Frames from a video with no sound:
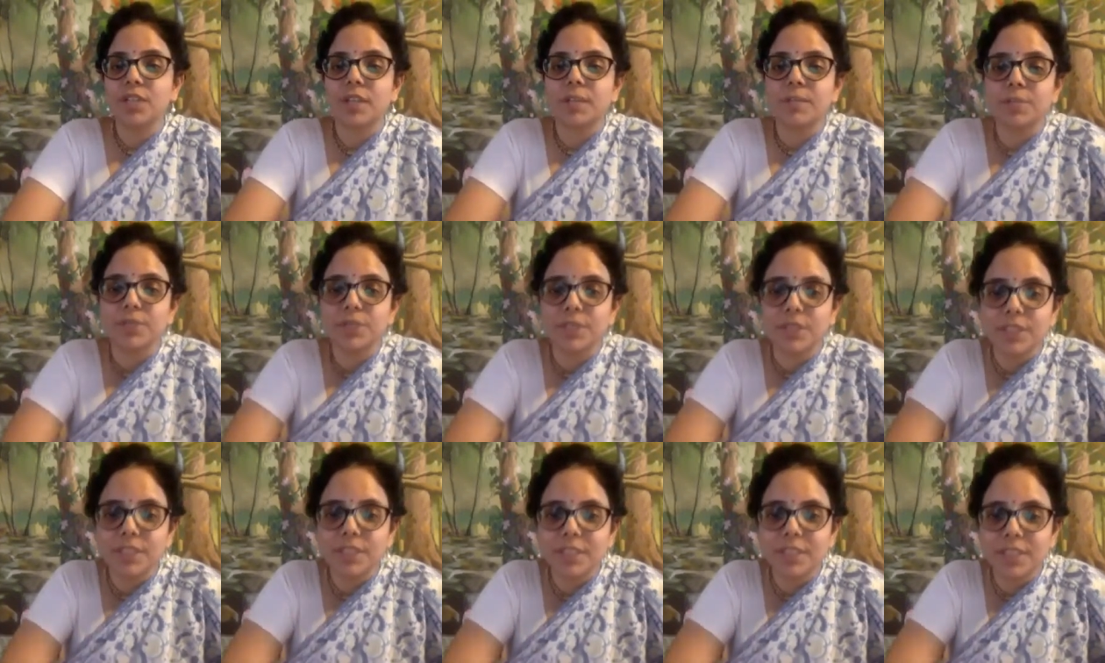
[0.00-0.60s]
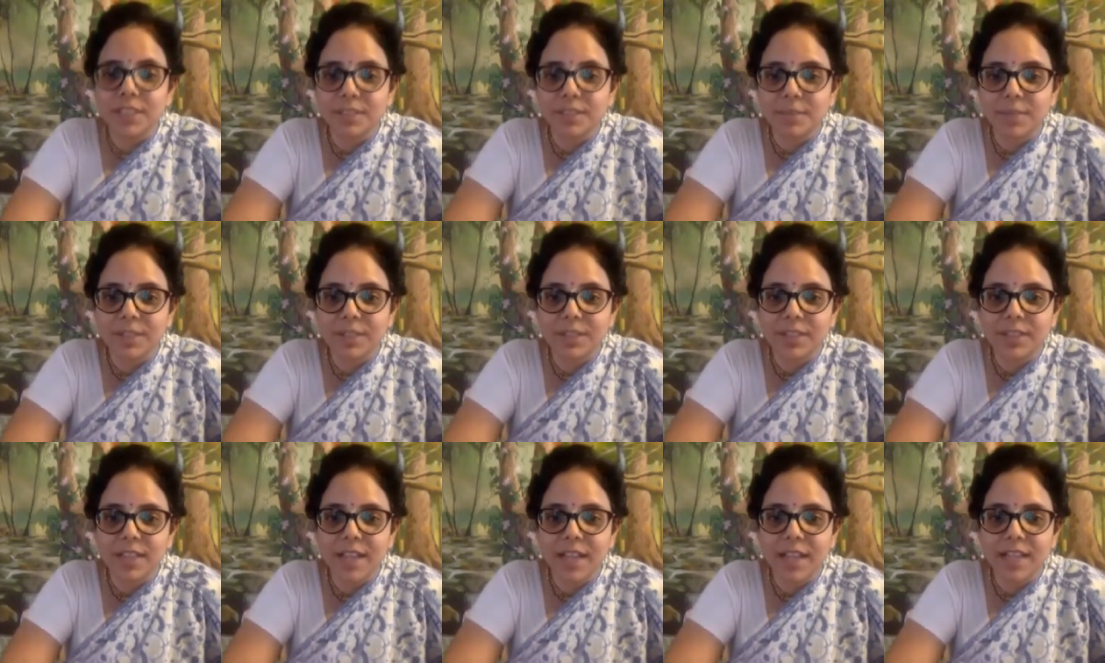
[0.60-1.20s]
community
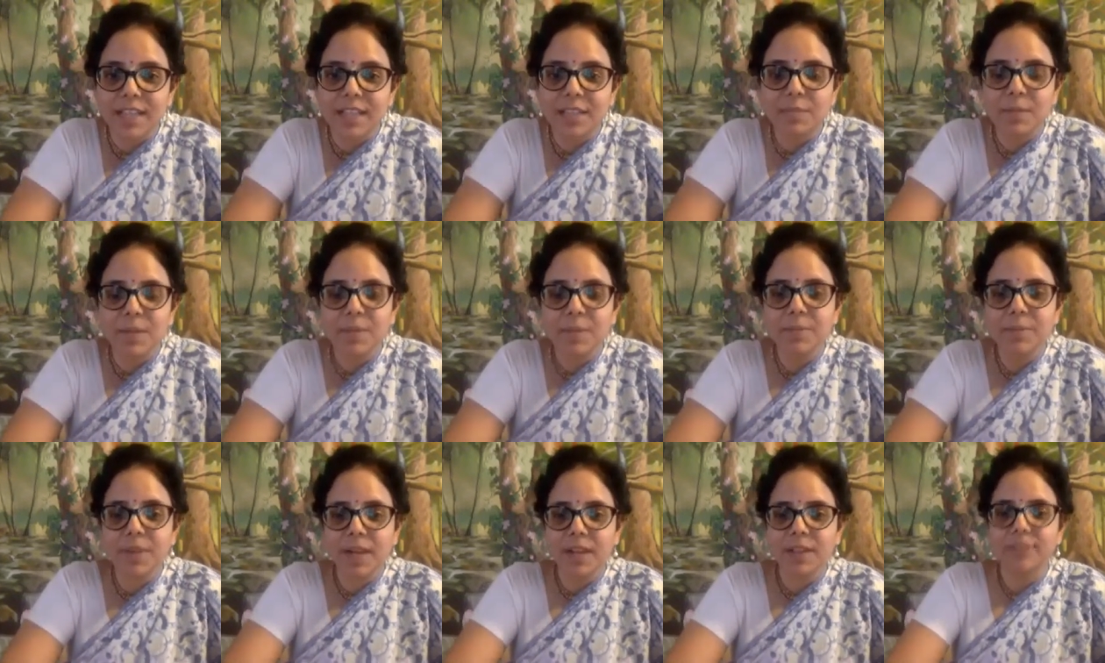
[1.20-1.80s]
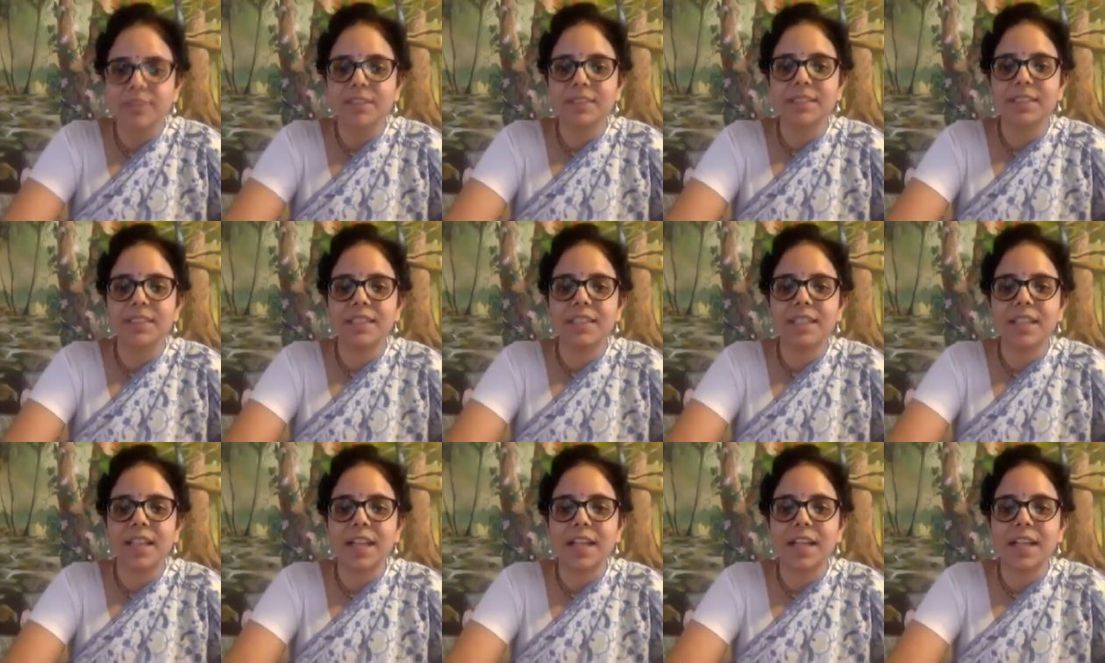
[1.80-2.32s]
because I need my privacy.